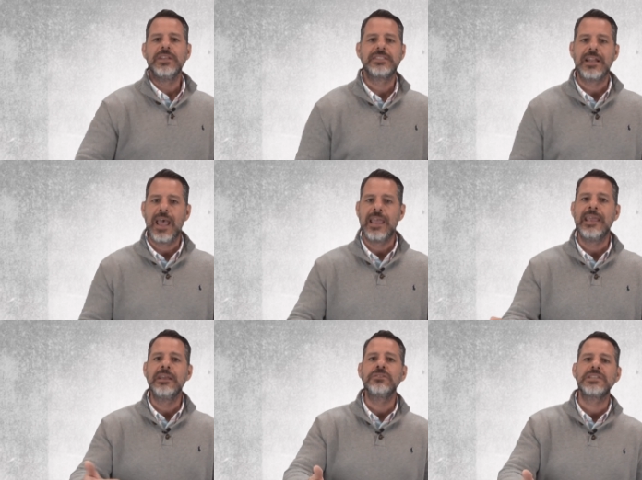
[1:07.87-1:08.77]
He said, "Hey,
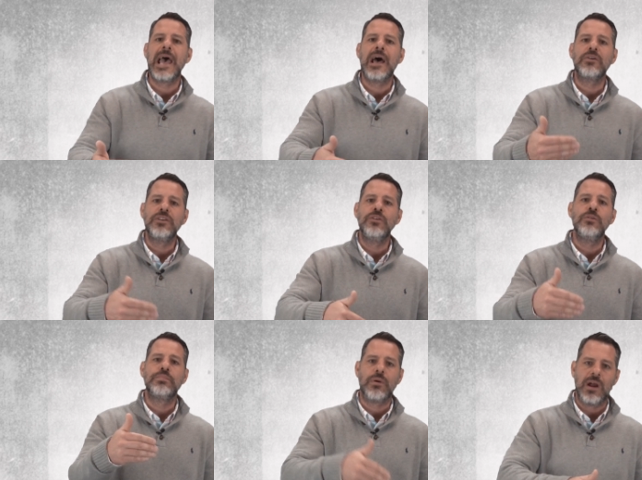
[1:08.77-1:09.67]
here's how
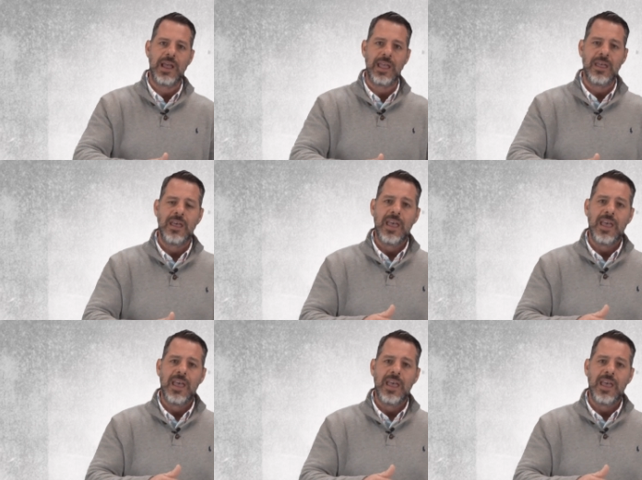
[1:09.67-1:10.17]
you pray."